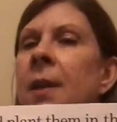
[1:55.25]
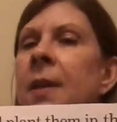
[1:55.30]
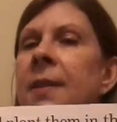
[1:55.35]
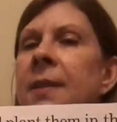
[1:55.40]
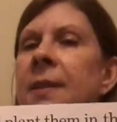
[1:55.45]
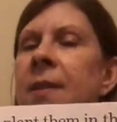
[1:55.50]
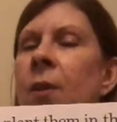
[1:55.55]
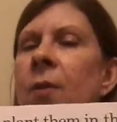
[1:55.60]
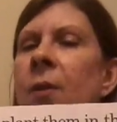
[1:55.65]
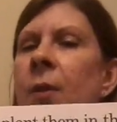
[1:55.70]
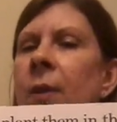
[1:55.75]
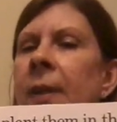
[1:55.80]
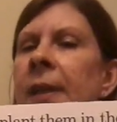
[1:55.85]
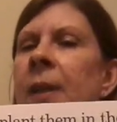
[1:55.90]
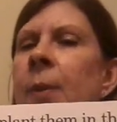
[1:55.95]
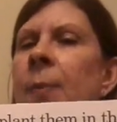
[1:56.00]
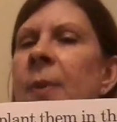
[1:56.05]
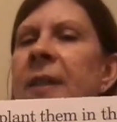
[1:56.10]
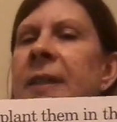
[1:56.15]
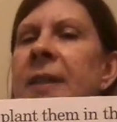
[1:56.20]
So they're a little
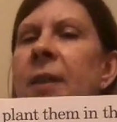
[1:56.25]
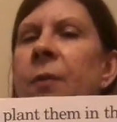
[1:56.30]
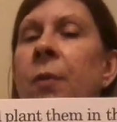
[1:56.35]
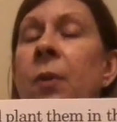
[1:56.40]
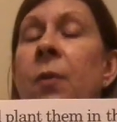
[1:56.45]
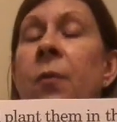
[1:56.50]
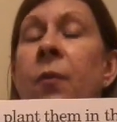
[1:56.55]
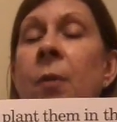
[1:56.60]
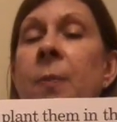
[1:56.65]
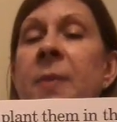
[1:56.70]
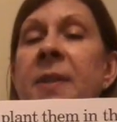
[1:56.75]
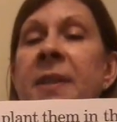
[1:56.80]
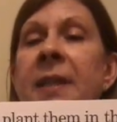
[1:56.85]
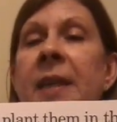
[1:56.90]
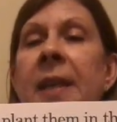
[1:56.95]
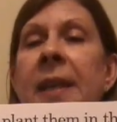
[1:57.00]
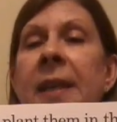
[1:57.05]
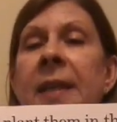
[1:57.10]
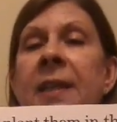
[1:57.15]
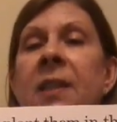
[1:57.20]
bit different from
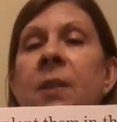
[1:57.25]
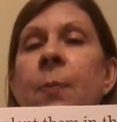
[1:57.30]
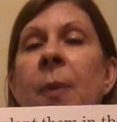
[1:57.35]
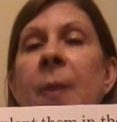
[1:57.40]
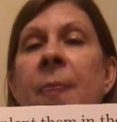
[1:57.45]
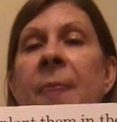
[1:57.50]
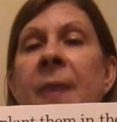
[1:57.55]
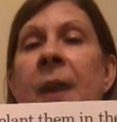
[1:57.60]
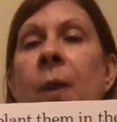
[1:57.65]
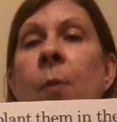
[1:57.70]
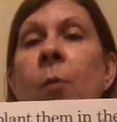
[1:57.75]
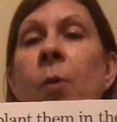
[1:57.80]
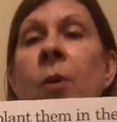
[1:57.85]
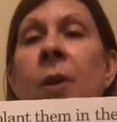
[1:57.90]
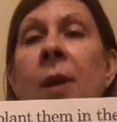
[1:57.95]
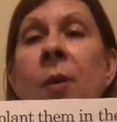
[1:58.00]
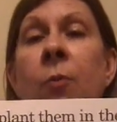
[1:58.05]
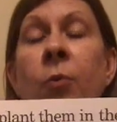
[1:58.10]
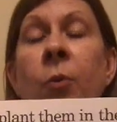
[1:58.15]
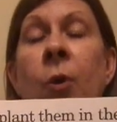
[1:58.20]
seeds, but they will
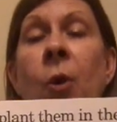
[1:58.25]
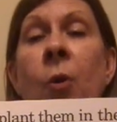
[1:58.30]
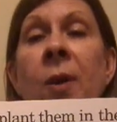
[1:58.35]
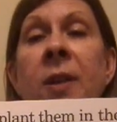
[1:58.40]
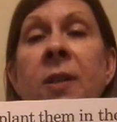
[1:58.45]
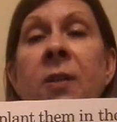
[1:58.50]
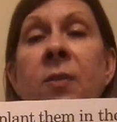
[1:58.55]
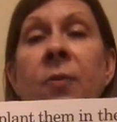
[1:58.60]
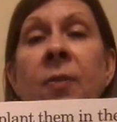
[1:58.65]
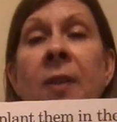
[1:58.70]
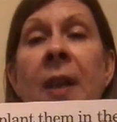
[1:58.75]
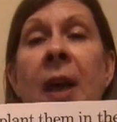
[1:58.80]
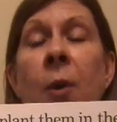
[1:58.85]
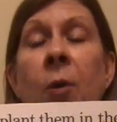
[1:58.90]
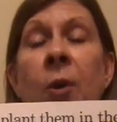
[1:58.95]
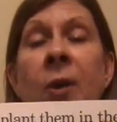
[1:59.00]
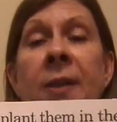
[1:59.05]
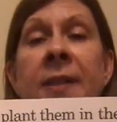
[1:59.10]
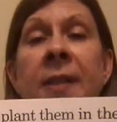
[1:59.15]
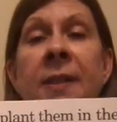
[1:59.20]
grow into
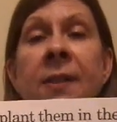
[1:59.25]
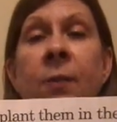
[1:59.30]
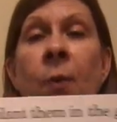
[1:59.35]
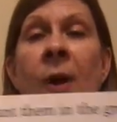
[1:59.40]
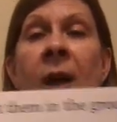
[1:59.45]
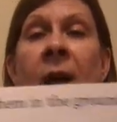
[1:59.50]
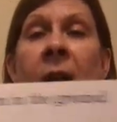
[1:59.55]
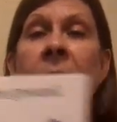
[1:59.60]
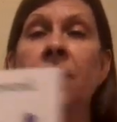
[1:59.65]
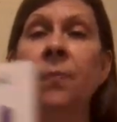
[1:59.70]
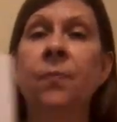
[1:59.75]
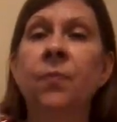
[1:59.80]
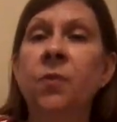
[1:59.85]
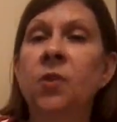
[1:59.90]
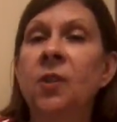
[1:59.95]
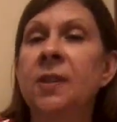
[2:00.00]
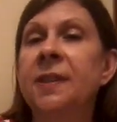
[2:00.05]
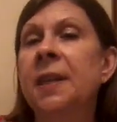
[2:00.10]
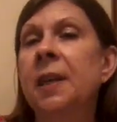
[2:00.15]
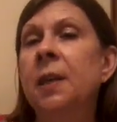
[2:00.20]
flowers as well.
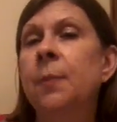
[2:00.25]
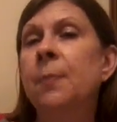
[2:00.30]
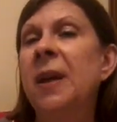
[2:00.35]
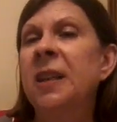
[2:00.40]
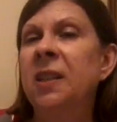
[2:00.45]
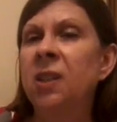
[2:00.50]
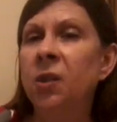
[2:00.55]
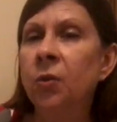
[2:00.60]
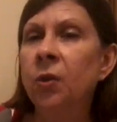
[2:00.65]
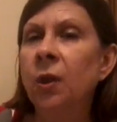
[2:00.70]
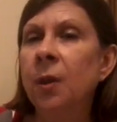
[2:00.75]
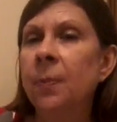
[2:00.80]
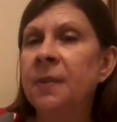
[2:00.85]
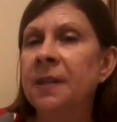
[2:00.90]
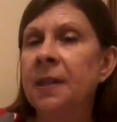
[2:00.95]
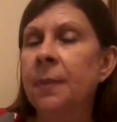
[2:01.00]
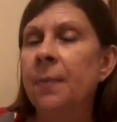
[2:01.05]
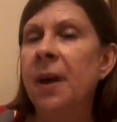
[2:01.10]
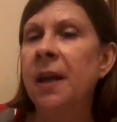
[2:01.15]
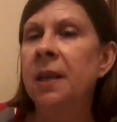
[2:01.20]
Just like my tulips
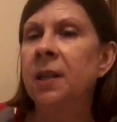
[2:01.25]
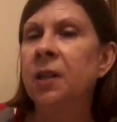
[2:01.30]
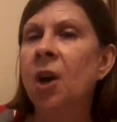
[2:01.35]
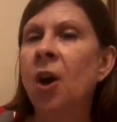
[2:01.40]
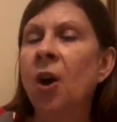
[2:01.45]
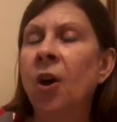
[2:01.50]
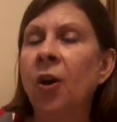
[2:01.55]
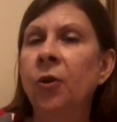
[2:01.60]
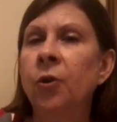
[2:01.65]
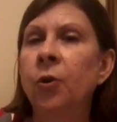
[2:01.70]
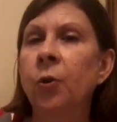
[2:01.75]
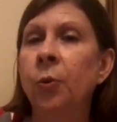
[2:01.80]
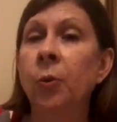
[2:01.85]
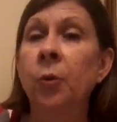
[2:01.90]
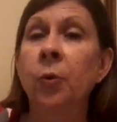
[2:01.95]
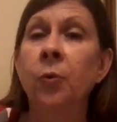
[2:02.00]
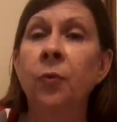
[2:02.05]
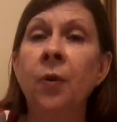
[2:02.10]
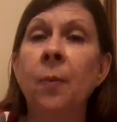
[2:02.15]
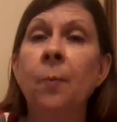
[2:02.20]
in my yard grew
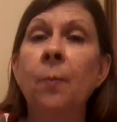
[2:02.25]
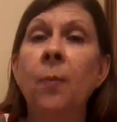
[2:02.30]
from